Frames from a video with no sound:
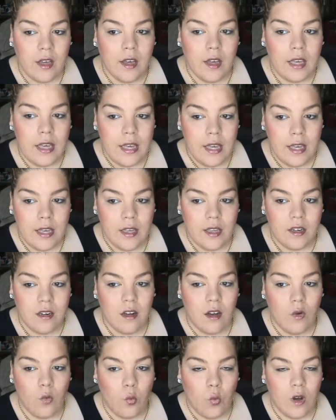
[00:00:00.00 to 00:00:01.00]
It
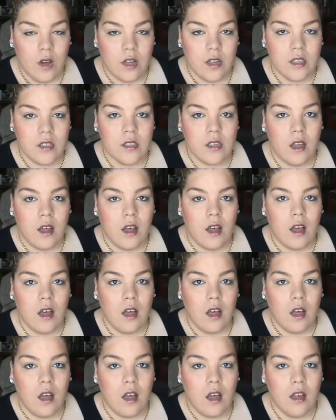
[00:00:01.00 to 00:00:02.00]
was
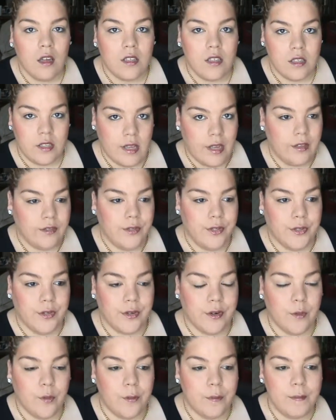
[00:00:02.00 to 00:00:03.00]
a
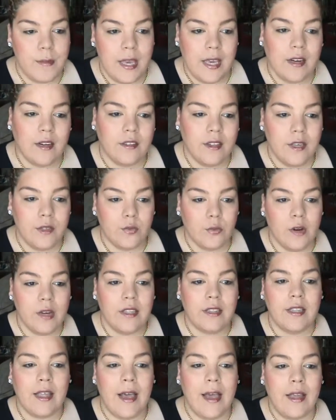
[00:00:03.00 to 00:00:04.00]
disaster. Me and Elise were
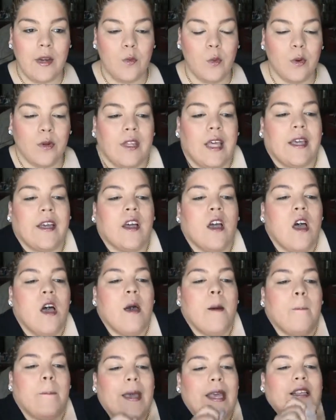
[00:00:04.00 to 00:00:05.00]
in line. We were like
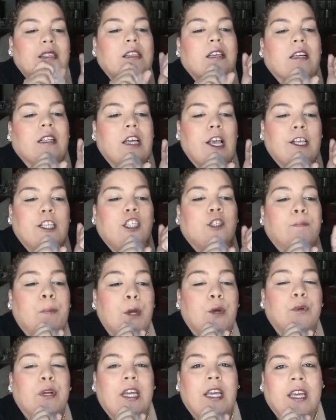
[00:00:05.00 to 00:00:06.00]
basically
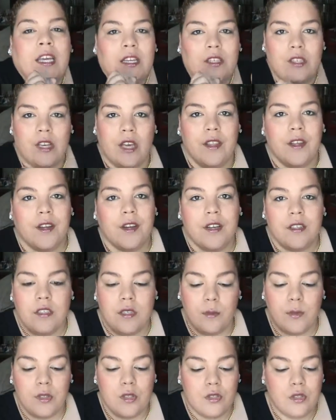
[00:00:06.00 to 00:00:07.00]
spooning each other because
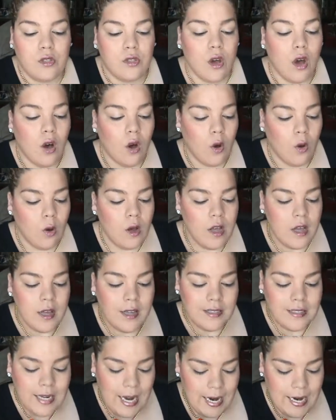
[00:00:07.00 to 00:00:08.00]
it was so
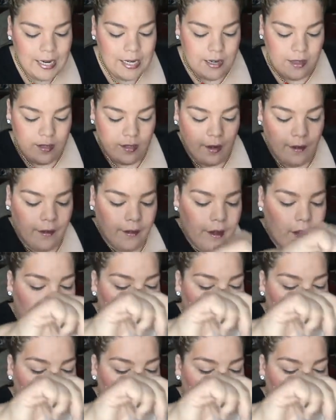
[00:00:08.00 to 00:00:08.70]
tight in there.